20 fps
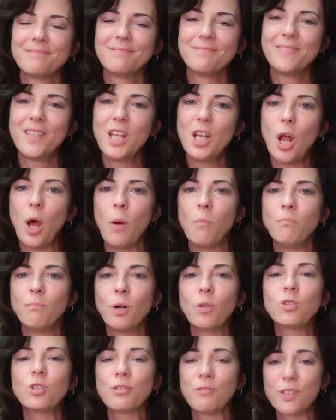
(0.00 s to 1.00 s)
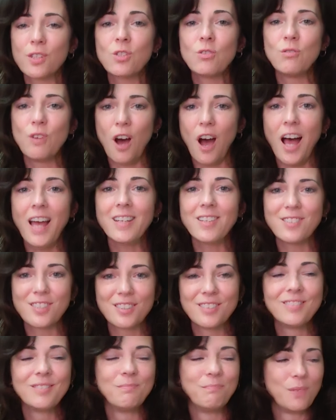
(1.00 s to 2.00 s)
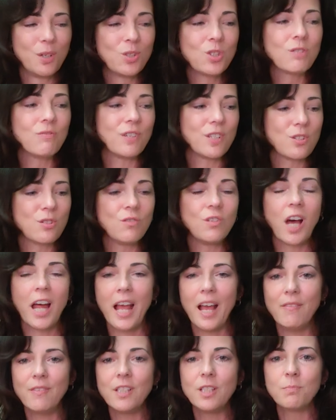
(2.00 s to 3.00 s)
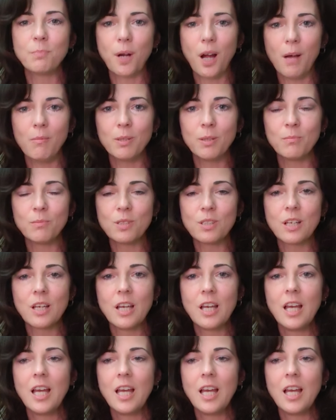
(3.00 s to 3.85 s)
Most of us do not. Most of us do not have these problems.